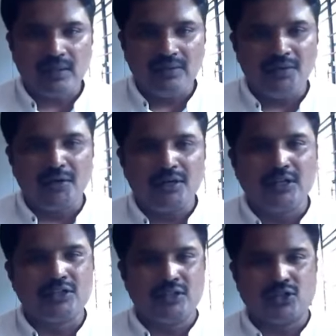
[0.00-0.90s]
if we don't
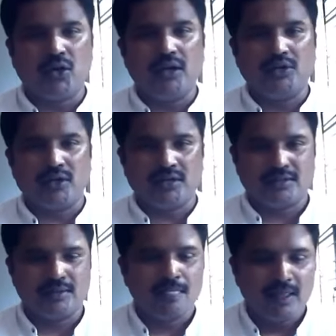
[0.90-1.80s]
disloyal to
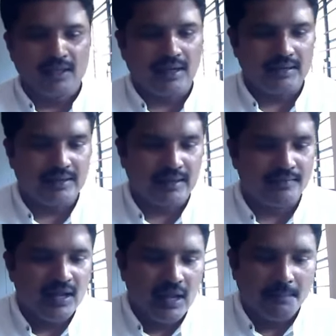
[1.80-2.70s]
us. And
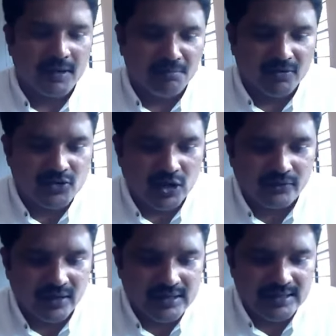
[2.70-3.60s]
then, but
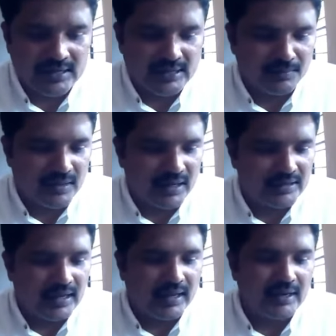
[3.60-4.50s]
Mephistopheles tells him
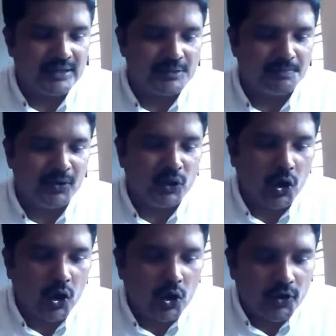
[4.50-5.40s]
that it is
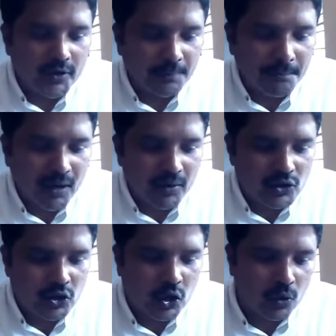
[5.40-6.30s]
beyond their
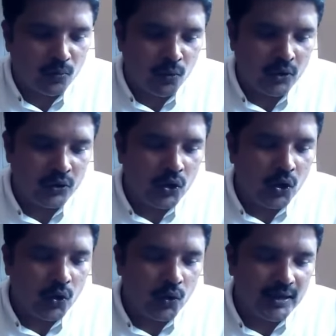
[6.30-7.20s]
power to harm one
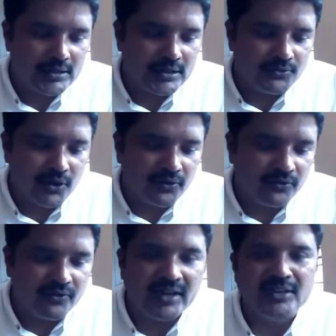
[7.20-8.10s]
who has
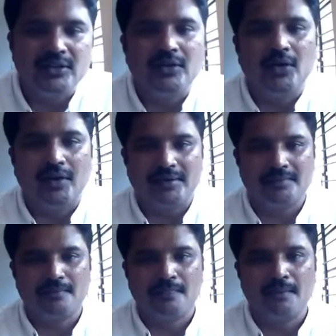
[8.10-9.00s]
firm faith in God.
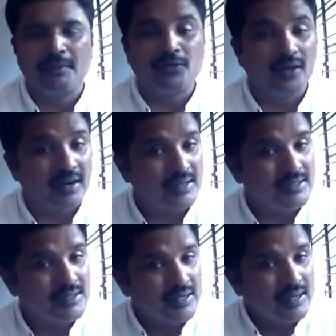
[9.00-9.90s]
But
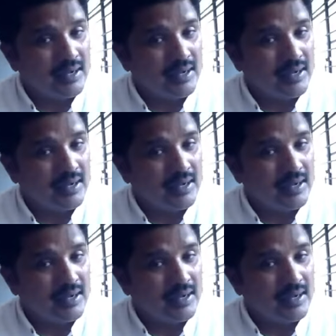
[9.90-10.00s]
whereas